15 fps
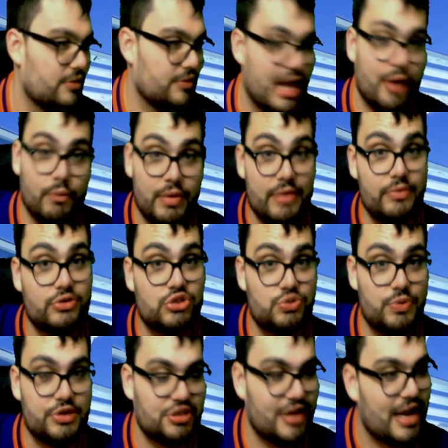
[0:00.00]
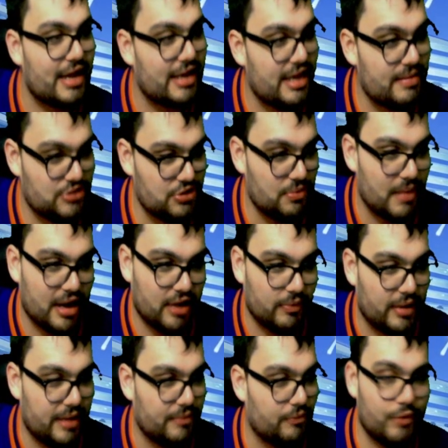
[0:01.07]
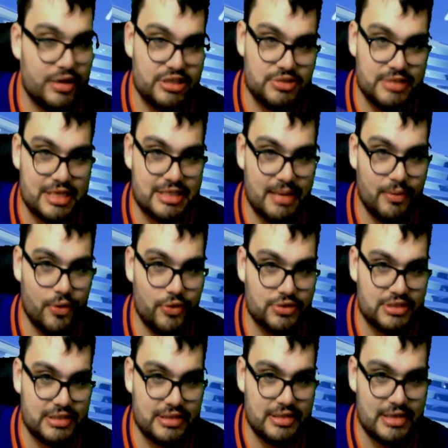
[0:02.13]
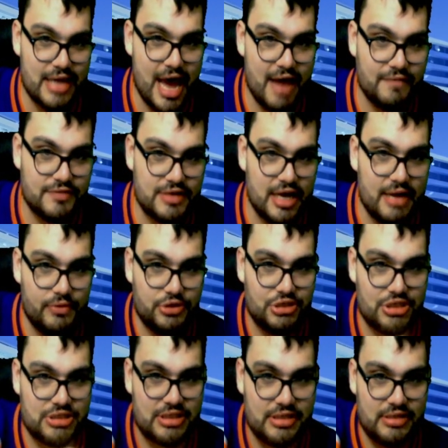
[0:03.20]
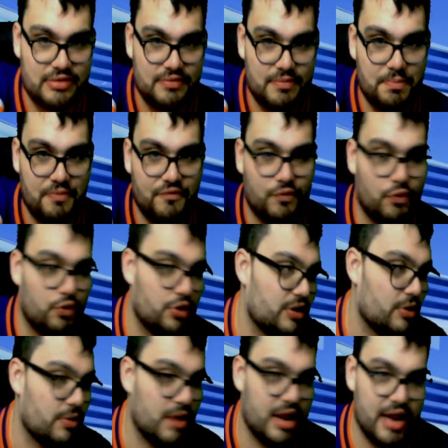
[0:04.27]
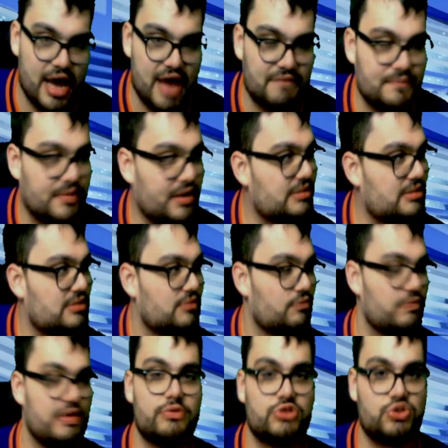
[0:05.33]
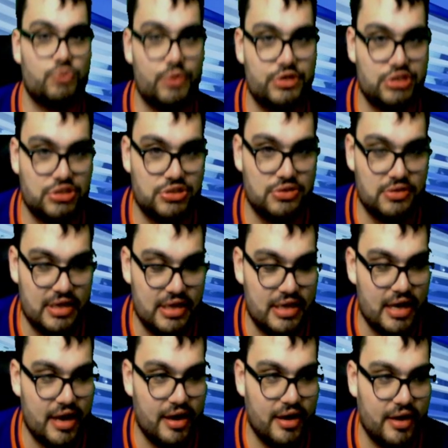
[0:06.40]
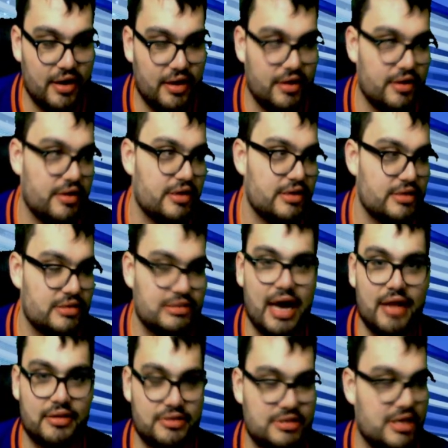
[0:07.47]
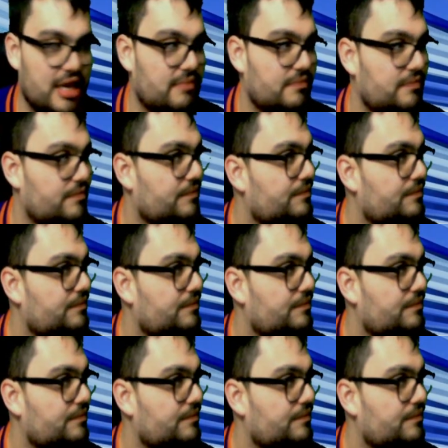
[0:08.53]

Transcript: Yeah, we will switch to that game too, by the way. Once this game goes into halftime, which is in 4.5 minutes, we will switch to the Dallas game.